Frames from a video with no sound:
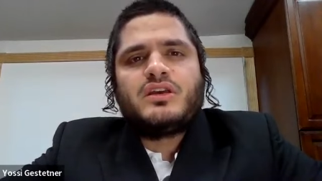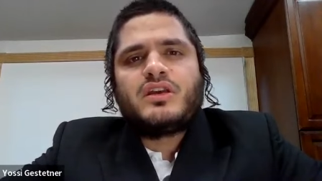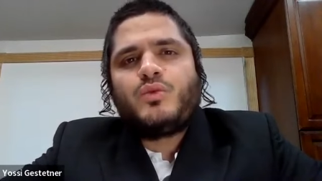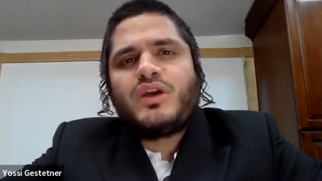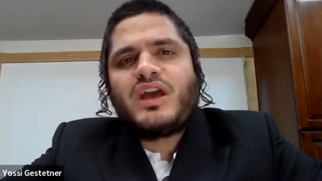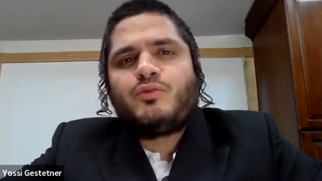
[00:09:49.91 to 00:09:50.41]
you
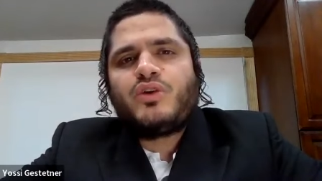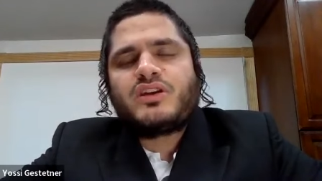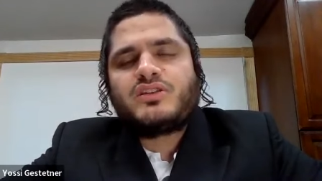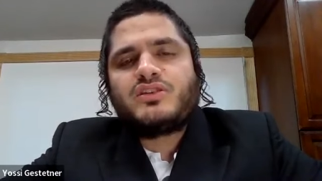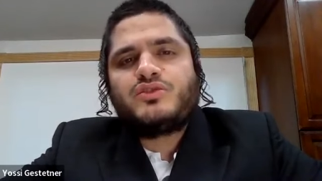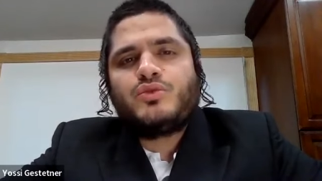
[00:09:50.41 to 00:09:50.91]
know, we have
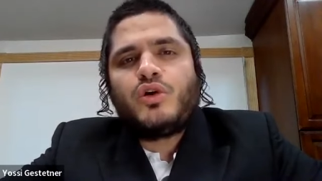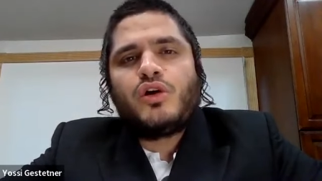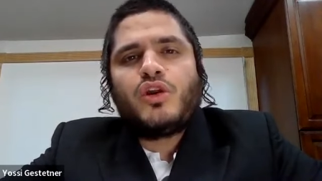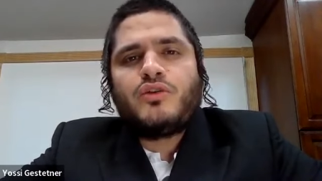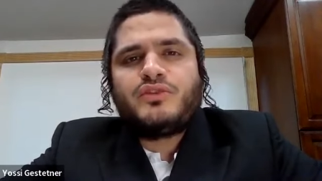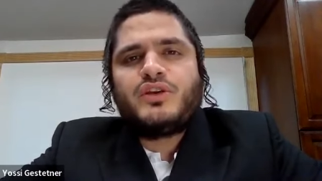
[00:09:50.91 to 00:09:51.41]
work to do
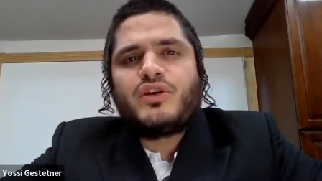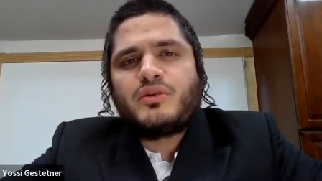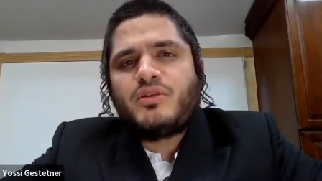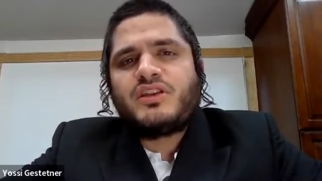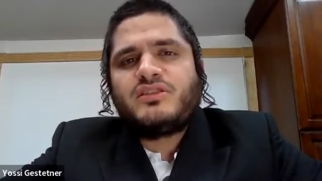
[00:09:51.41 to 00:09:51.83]
all over New York,